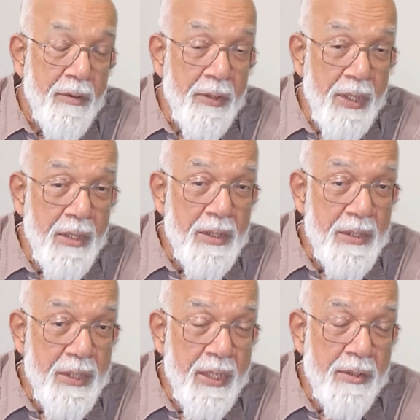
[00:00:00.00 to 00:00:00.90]
Real
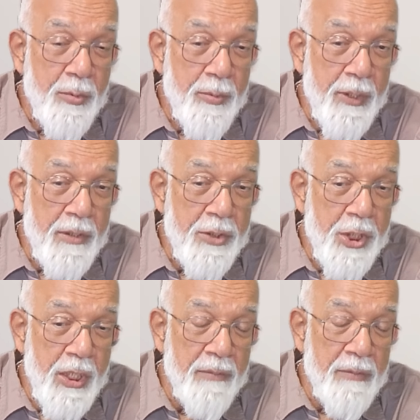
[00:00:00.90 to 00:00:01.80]
is yet to be
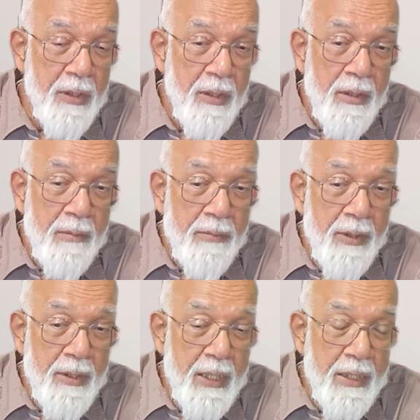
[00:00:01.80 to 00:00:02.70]
achieved,
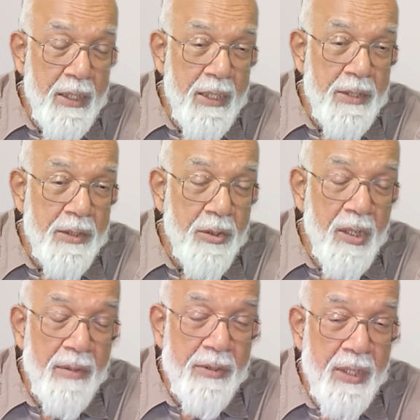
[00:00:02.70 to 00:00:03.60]
but at least you
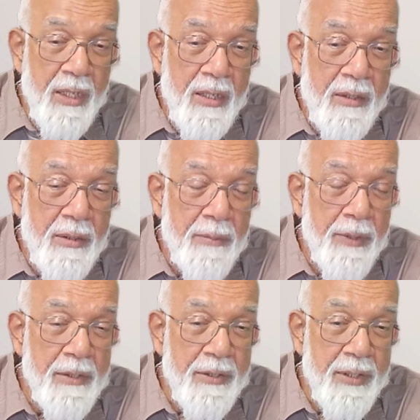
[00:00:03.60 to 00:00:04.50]
have taken the
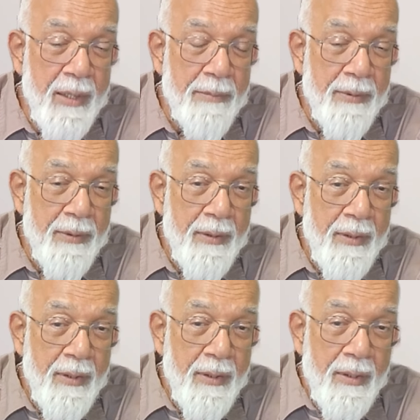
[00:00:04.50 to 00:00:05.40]
big step.
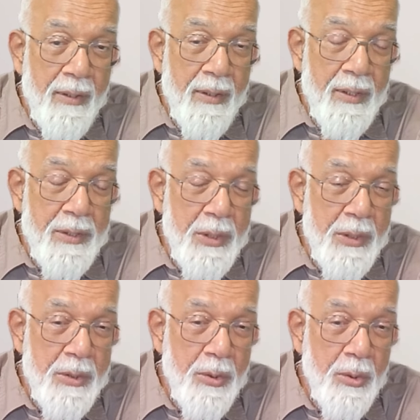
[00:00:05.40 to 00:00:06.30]

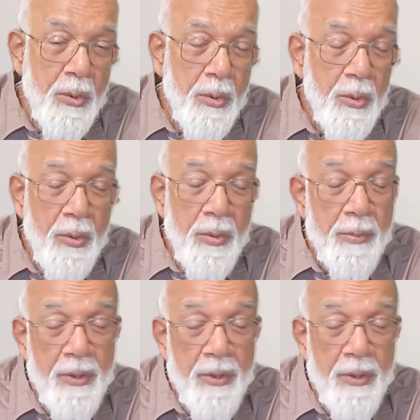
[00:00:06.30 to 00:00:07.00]
So